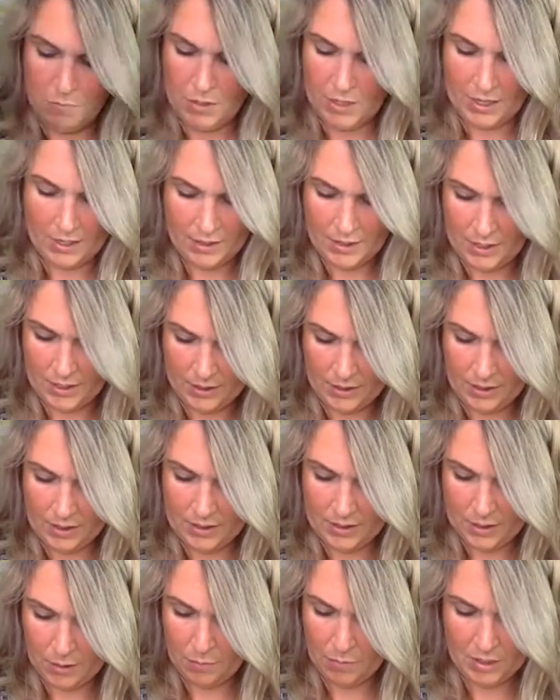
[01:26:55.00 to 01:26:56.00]
But I think that
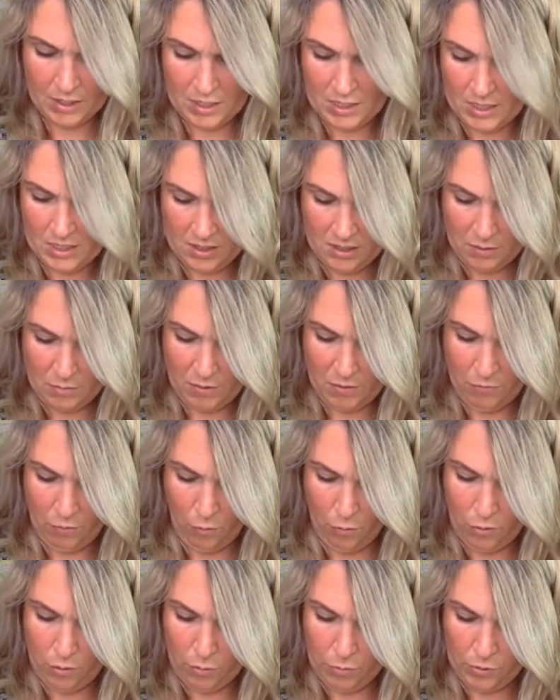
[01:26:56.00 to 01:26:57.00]
somebody needs to be
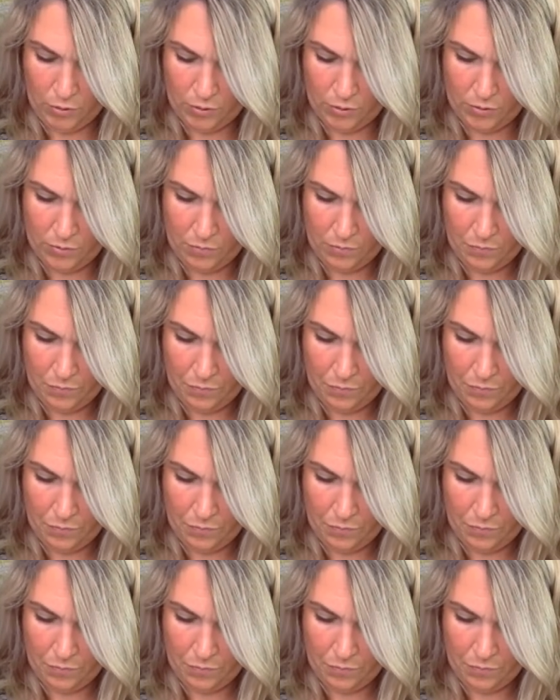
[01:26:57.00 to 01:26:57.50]
vulnerable.